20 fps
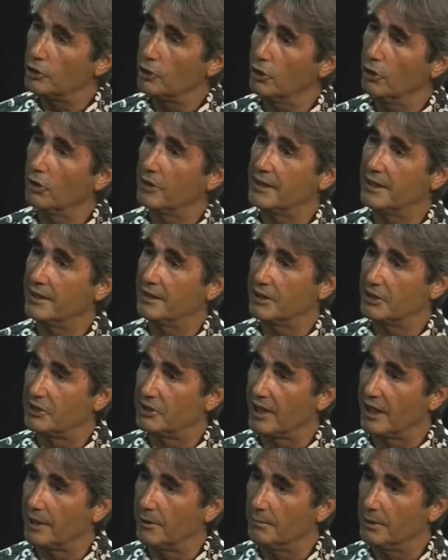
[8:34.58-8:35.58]
looked at the
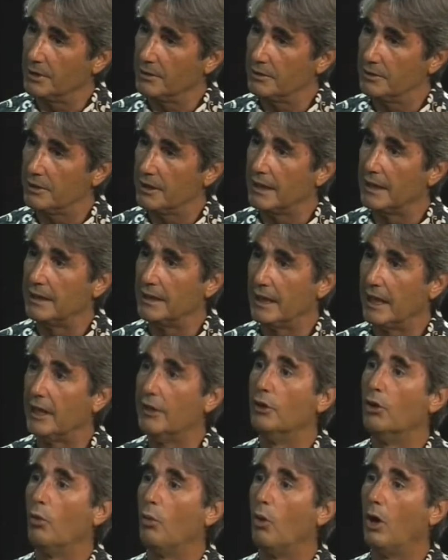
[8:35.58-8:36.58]
sediment
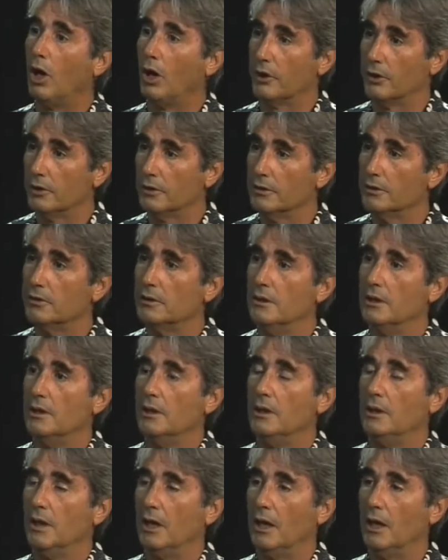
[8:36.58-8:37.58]
and the water,
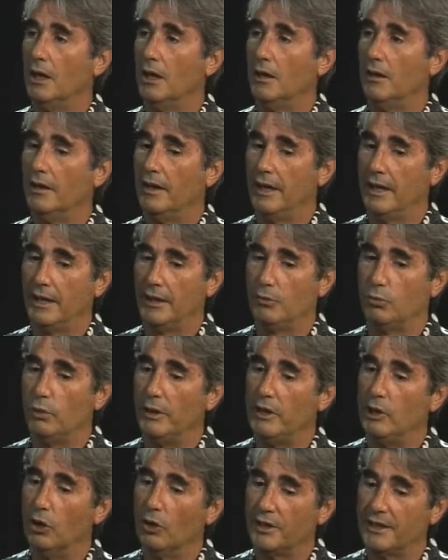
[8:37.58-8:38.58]
and we
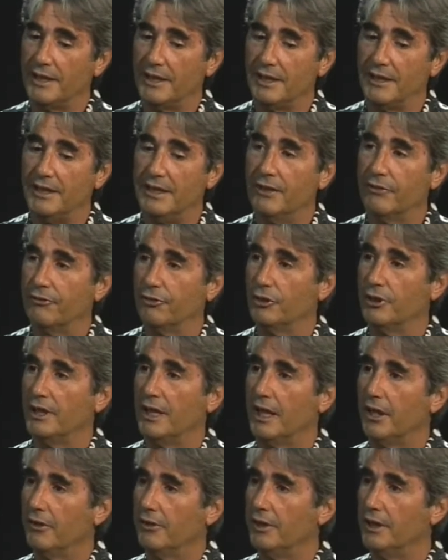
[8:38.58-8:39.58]
looked at different
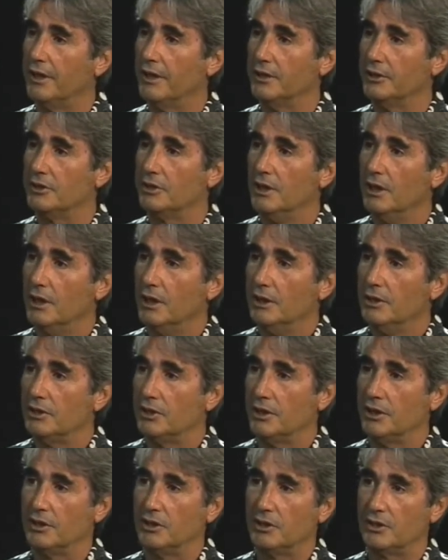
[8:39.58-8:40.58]
areas.
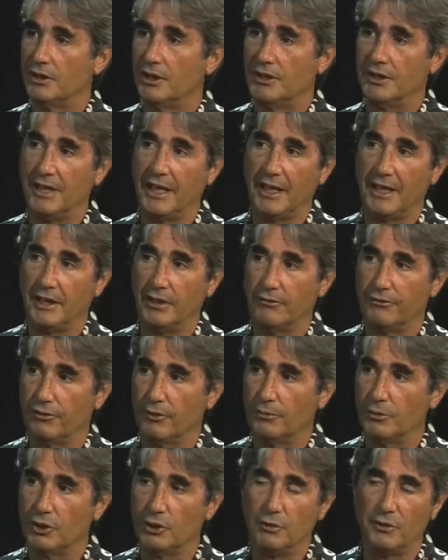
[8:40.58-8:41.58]
Since the data
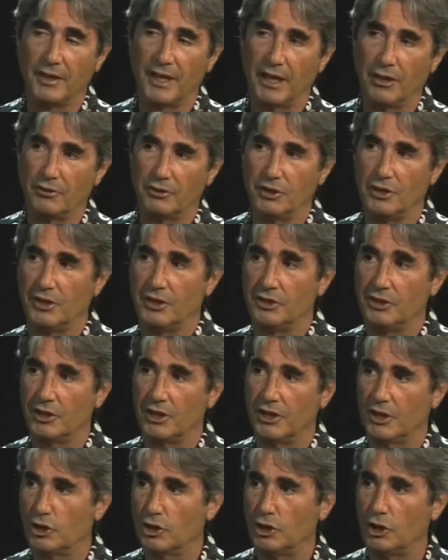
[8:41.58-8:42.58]
from
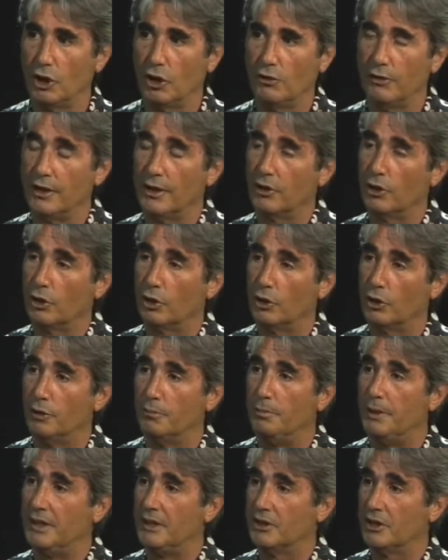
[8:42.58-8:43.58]
2006 showed that there could
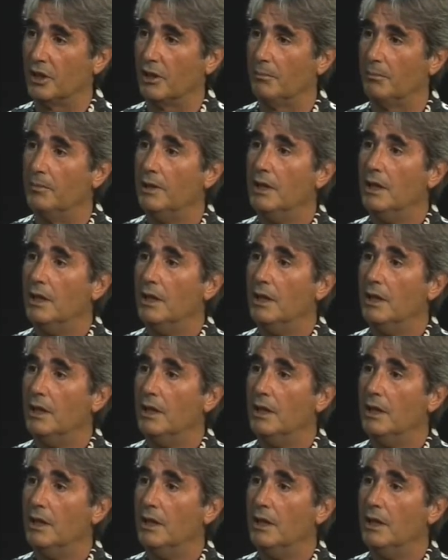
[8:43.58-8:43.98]
be some